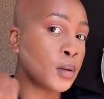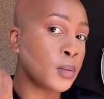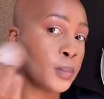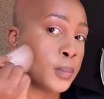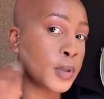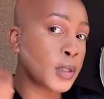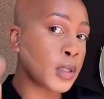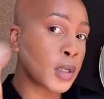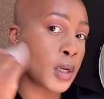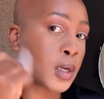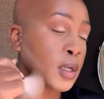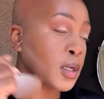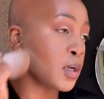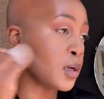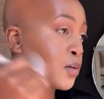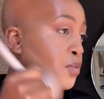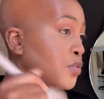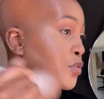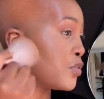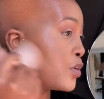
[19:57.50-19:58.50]
But yeah,
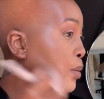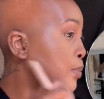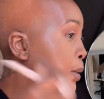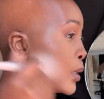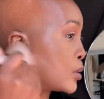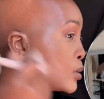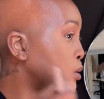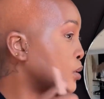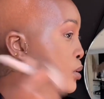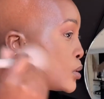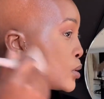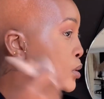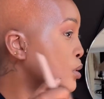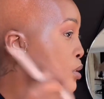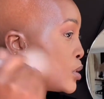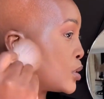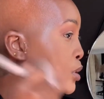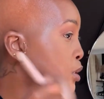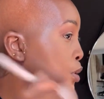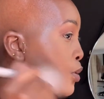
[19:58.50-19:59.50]
enough about
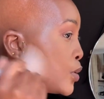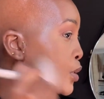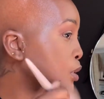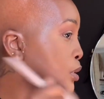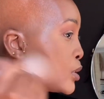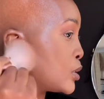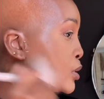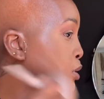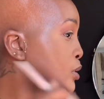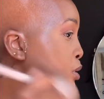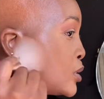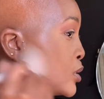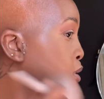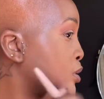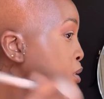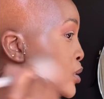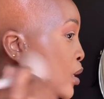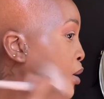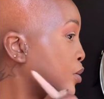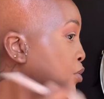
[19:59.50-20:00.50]
serious
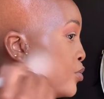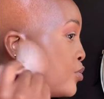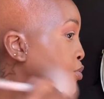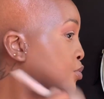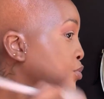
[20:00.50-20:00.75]
stuff.